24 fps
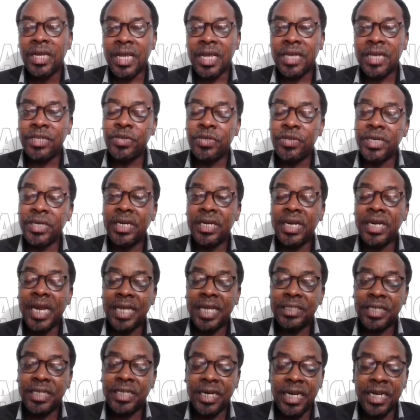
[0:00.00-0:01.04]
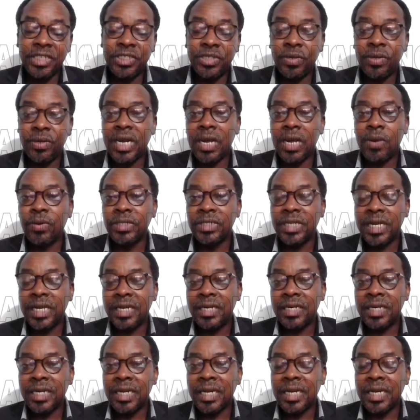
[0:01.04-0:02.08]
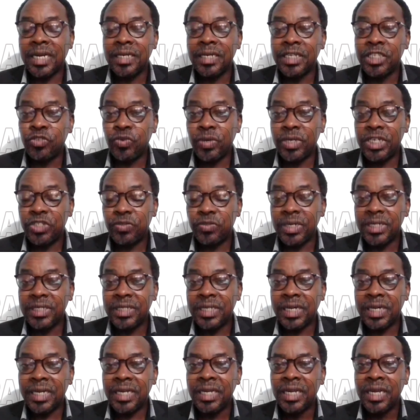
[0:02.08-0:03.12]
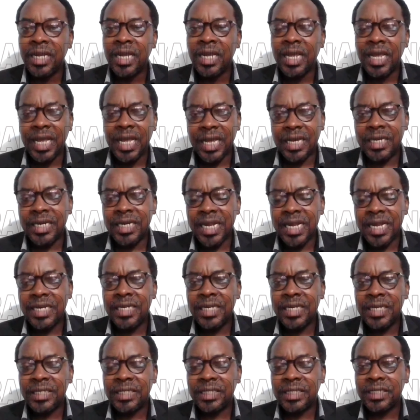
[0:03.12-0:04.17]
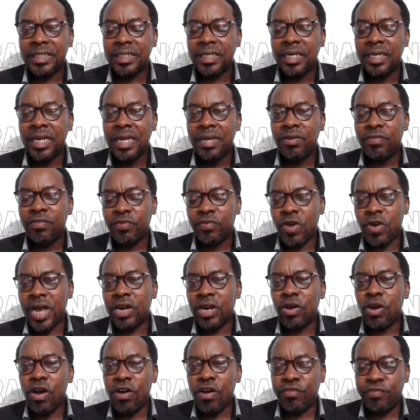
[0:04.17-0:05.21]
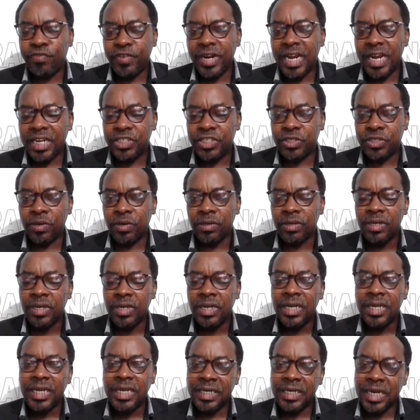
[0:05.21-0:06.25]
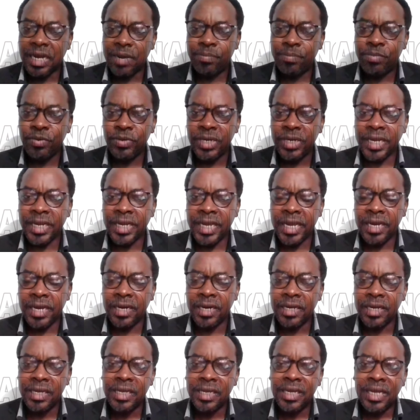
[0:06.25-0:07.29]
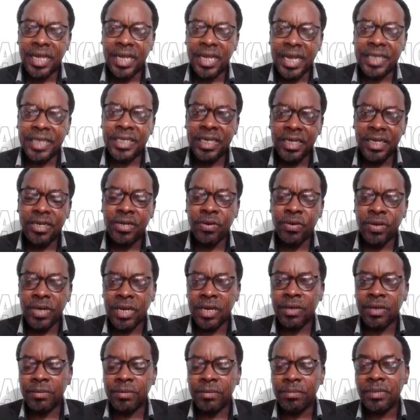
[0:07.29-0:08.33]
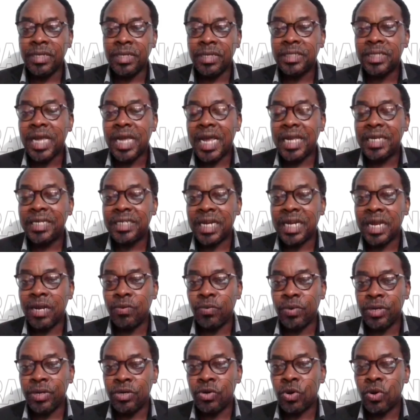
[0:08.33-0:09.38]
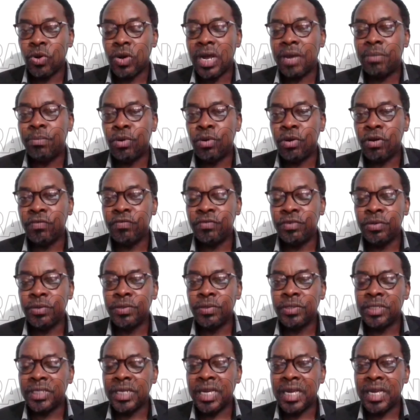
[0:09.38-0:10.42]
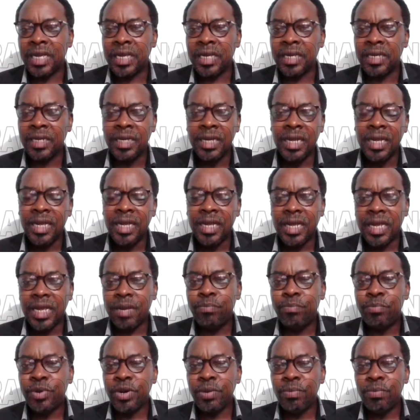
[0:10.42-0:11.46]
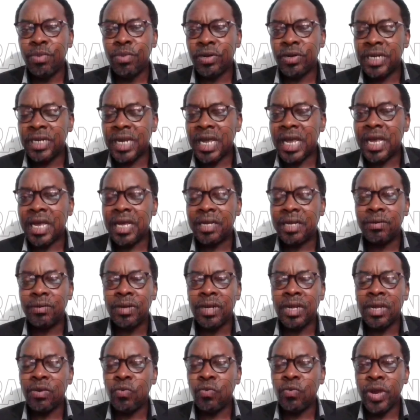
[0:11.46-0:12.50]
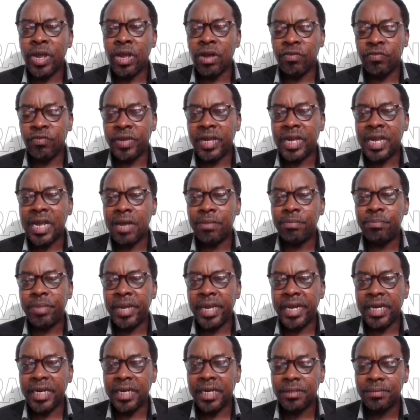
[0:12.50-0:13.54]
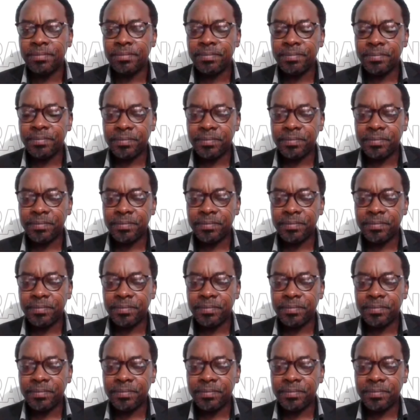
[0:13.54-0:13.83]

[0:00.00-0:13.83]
Uh, during the last election that was held uh, in twenty twenty-three, and then this one-off election, it happened again. I think uh, it's high time we grow above those uh, uh, primordial uh, way of uh, campaigning.